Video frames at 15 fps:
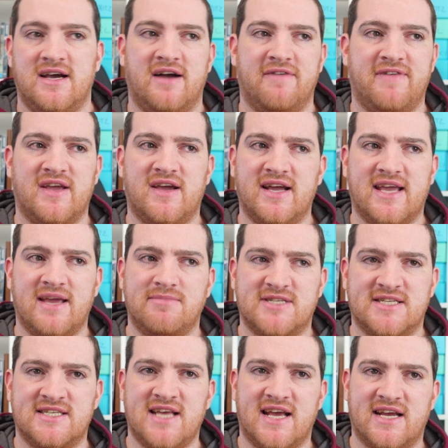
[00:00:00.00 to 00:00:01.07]
I think I came
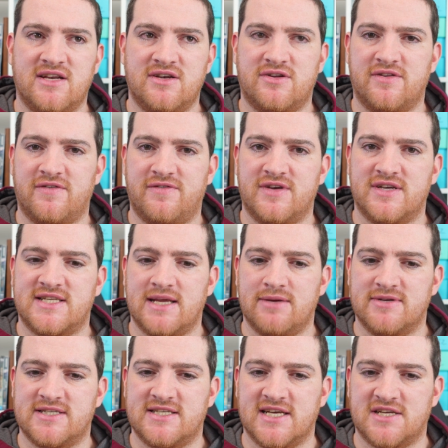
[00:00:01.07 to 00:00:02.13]
second on the first day
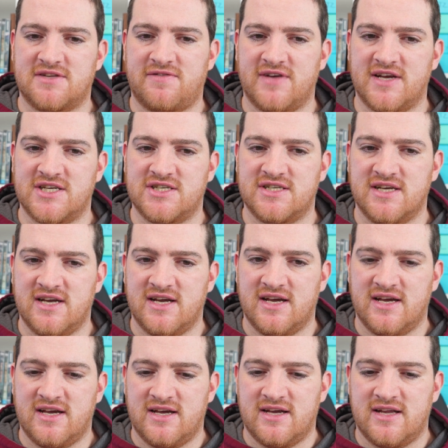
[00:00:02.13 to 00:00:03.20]
with 6 fish.
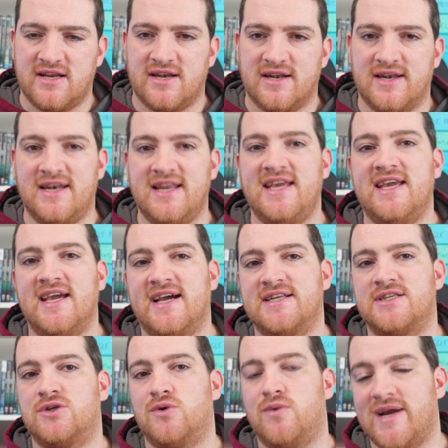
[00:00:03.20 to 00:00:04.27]
Lee
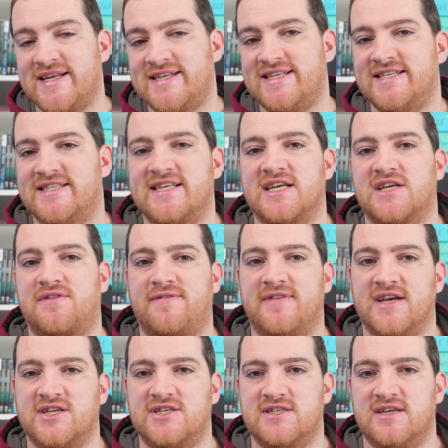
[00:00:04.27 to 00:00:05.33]
had 26
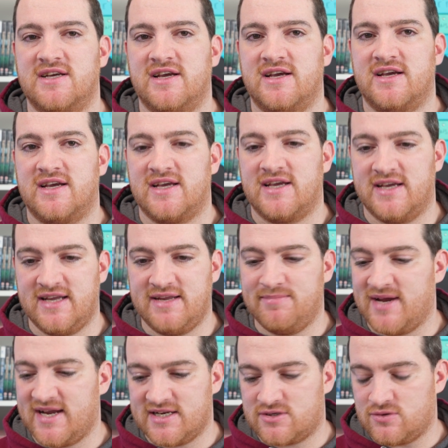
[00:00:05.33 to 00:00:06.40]
fish. He
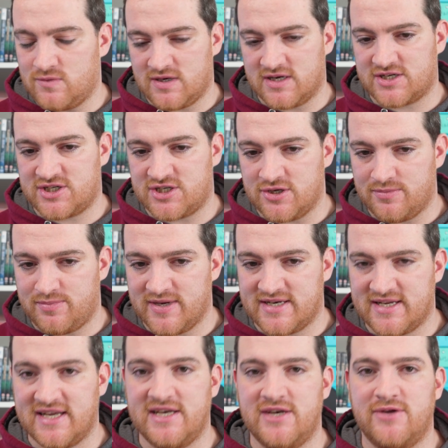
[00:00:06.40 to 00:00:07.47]
made us all look
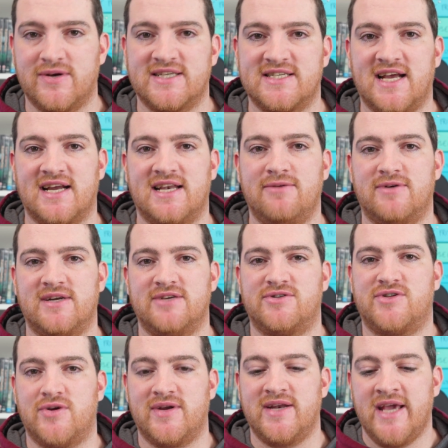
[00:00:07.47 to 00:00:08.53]
stupid, he knew exactly what he was
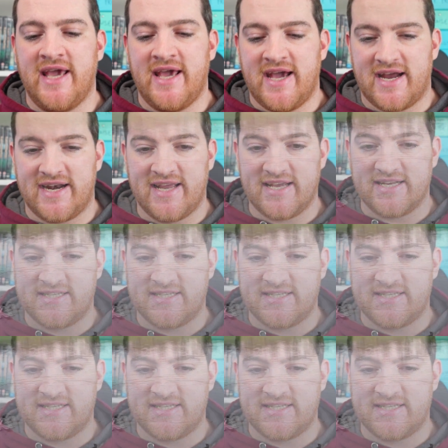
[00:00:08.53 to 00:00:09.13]
doing, and he had